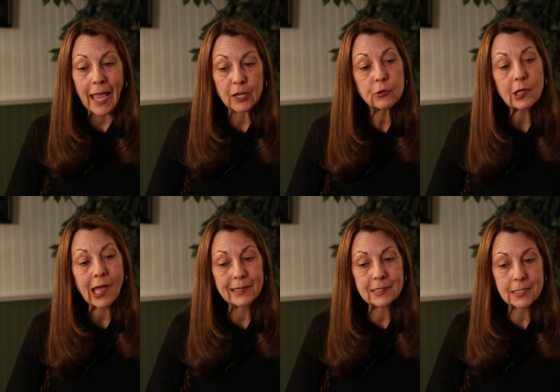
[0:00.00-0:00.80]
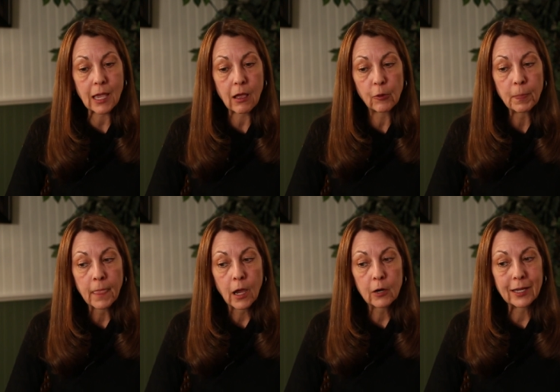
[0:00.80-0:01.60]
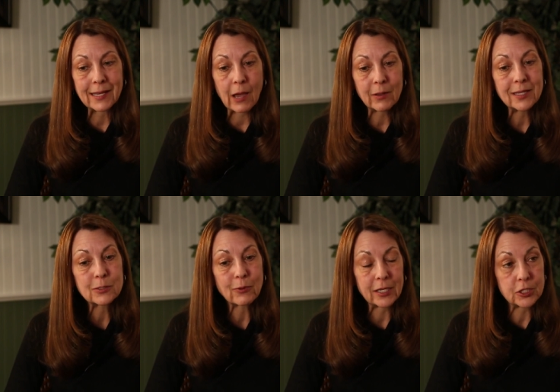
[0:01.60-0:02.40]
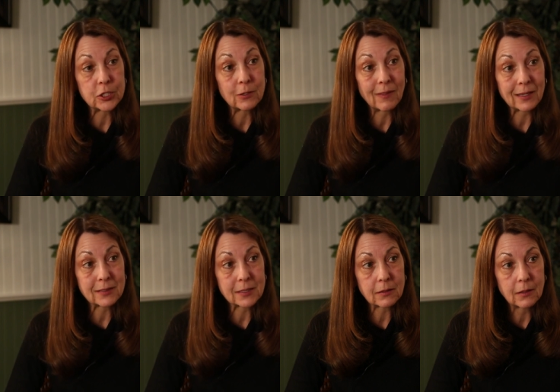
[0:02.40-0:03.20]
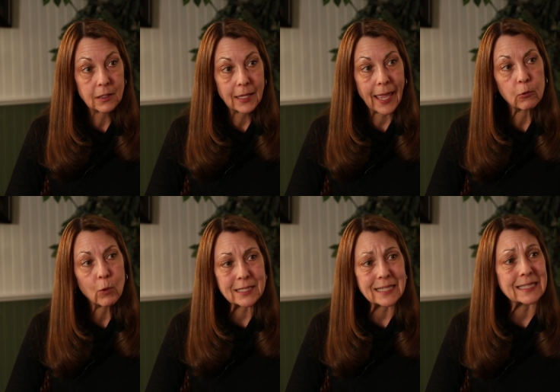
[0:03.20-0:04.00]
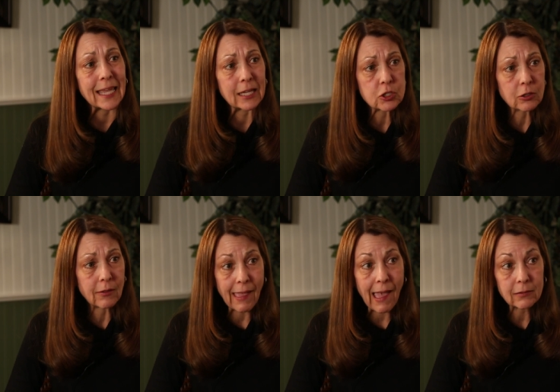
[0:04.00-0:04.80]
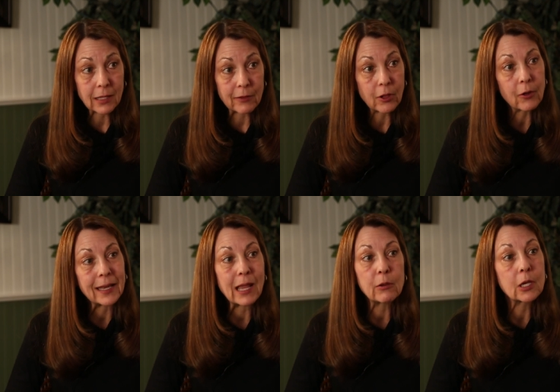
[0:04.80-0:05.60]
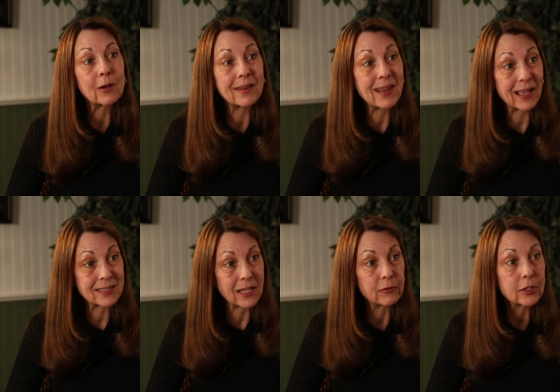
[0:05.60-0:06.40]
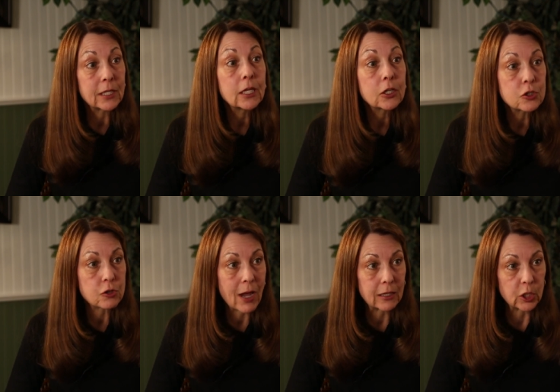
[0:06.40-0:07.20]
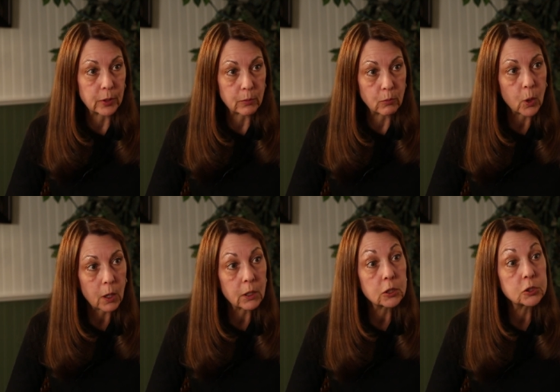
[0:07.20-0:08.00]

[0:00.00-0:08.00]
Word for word: And you can kind of tell, all right, now he is ready to do this. And once he's handled that level, okay, now he can go to the next level and he can try a little bit more. We